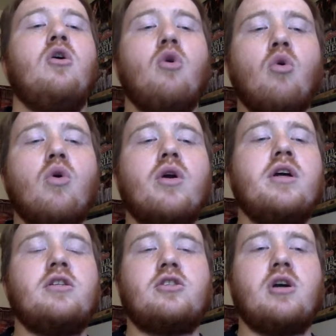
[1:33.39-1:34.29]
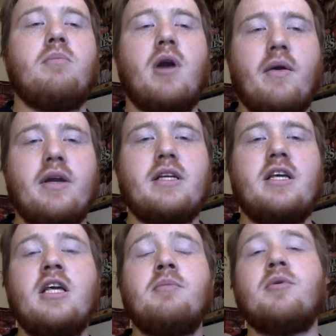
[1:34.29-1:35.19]
or in some merit
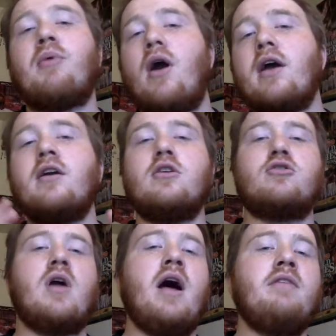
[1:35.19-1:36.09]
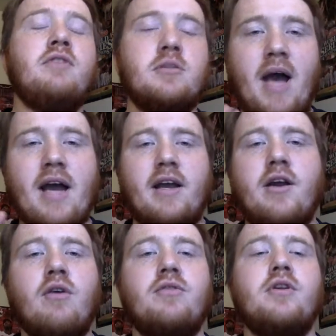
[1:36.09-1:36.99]
keep. You're probably going to try, if he's back and
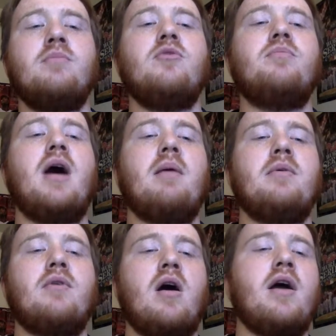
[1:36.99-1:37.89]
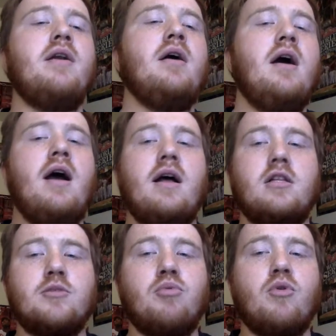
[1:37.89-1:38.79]
healthy, to move Bobby Ryan at
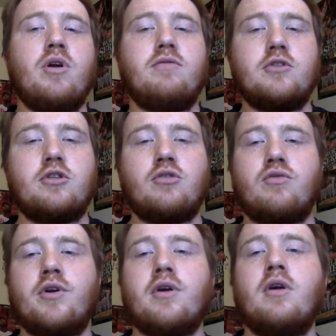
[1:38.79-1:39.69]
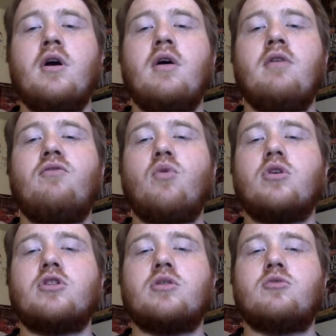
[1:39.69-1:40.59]
this point of his career
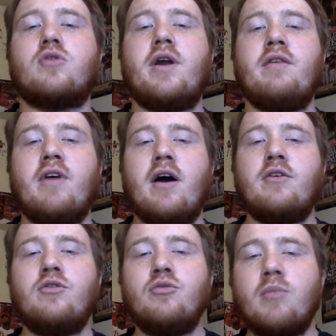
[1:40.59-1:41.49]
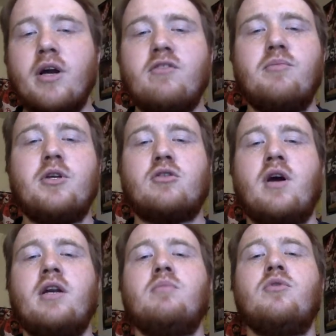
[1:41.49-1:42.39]
for some trade value. You might even be
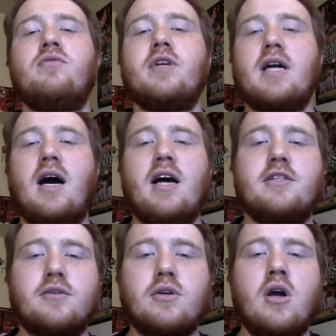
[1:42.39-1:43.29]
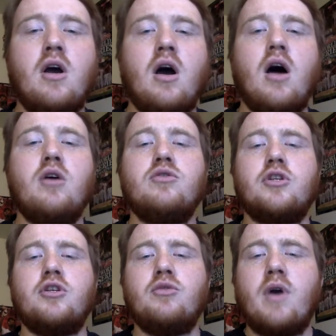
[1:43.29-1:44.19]
trying to move DeKeyser, who's a
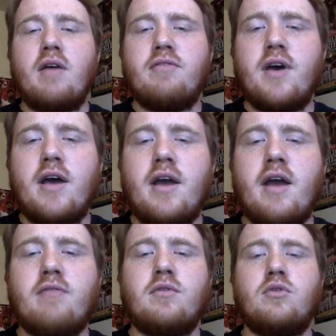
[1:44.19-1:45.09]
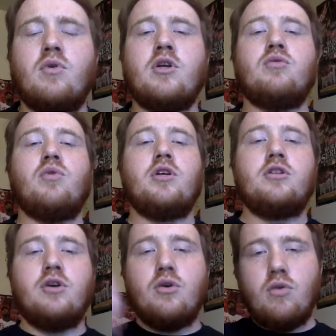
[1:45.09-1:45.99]
UFA after
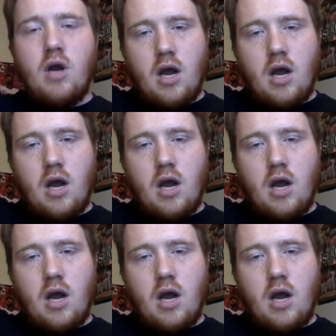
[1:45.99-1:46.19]
2022,